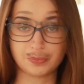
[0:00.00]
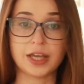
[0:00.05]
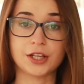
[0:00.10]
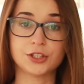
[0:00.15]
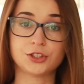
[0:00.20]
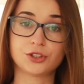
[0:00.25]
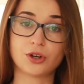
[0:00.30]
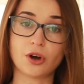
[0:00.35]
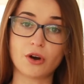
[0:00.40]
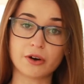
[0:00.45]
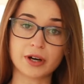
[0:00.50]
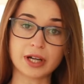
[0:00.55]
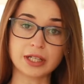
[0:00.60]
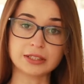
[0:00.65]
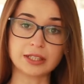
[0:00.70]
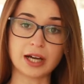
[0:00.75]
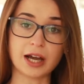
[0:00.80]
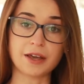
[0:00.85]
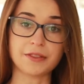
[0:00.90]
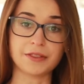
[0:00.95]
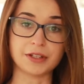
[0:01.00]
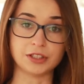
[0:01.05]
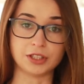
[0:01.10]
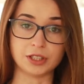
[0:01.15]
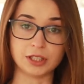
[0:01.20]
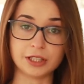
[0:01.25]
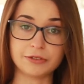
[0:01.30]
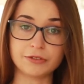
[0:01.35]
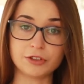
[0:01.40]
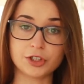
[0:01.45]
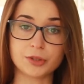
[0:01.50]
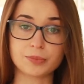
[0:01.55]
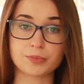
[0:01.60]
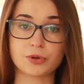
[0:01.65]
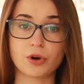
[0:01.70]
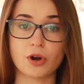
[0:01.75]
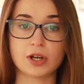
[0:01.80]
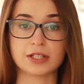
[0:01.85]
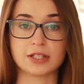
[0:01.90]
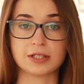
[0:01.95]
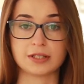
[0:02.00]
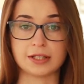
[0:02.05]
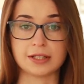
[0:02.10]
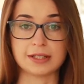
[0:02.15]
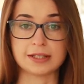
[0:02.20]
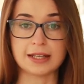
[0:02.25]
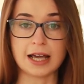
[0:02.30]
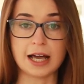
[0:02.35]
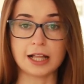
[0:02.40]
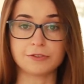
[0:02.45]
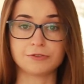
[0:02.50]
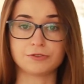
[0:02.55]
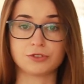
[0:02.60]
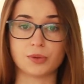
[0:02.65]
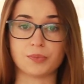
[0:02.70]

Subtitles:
And to organize the delivery process itself,